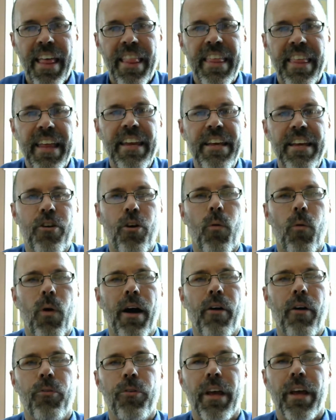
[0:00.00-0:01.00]
Then you go
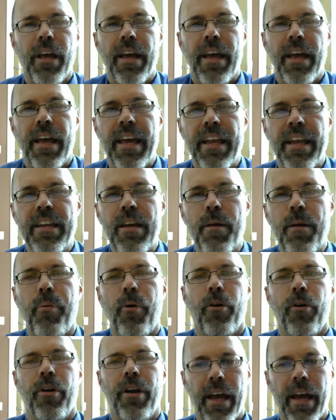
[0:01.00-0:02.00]
out and you
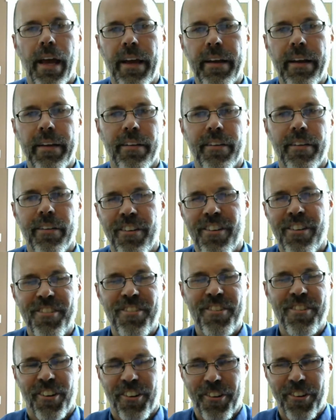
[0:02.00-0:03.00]
predict,
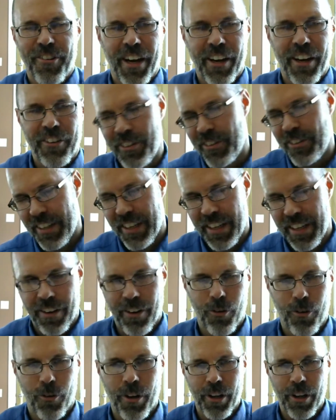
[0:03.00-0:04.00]
you don't go out, you sit at
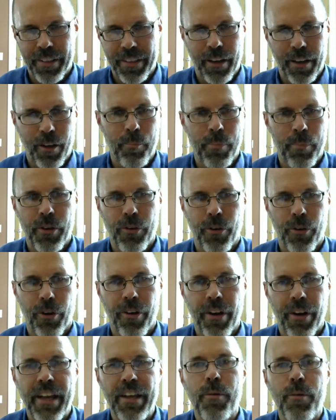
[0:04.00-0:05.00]
home or the
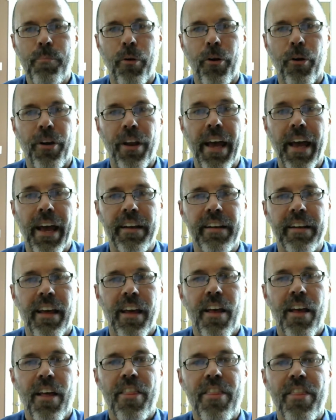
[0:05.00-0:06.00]
computer, and you predict
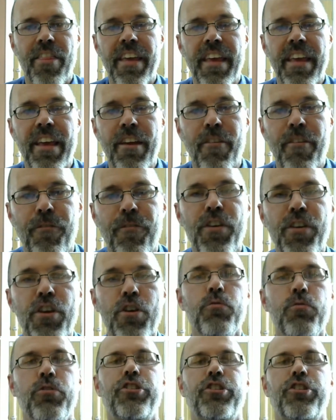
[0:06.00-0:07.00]
the
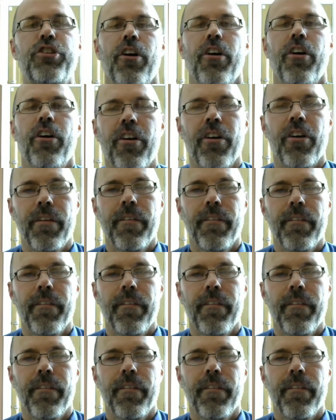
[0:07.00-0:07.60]
future